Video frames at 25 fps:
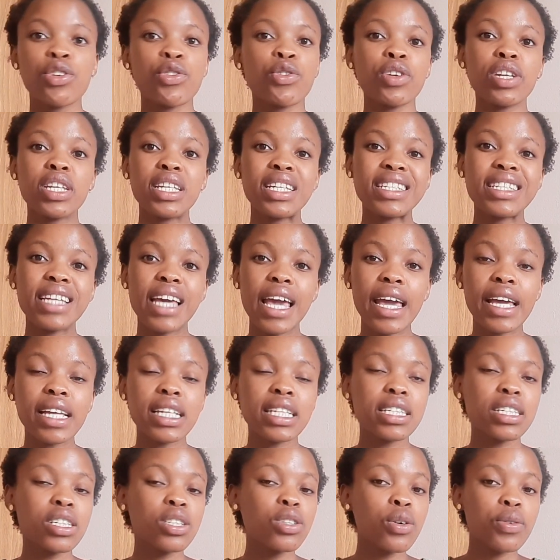You don't need
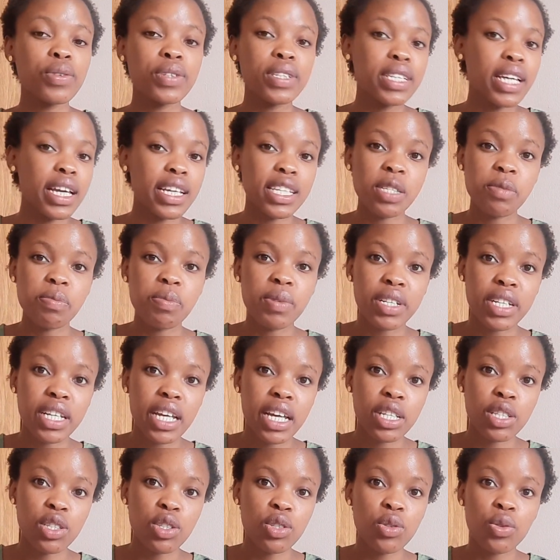any coding
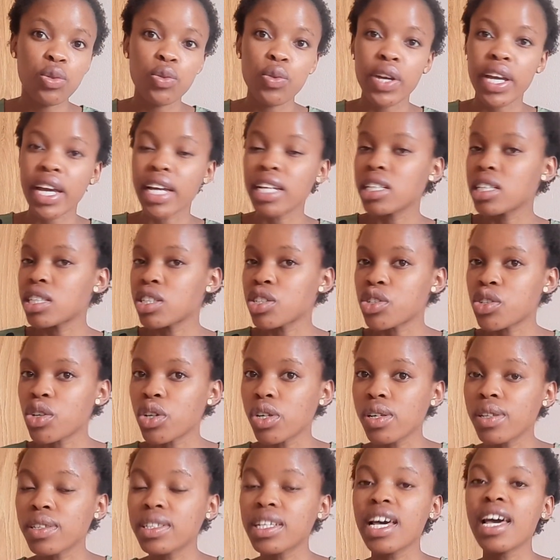experience to get
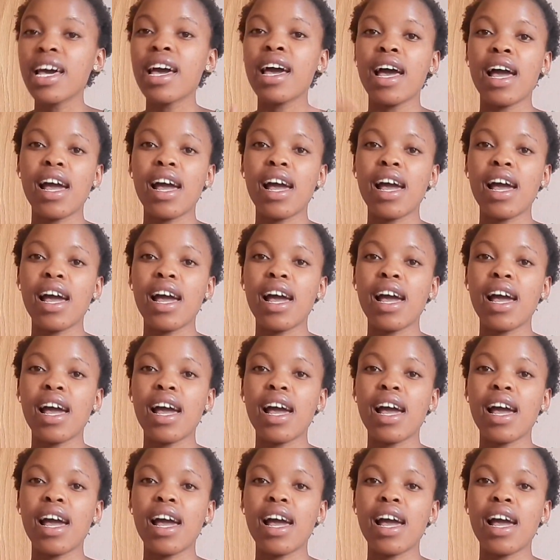enrolled.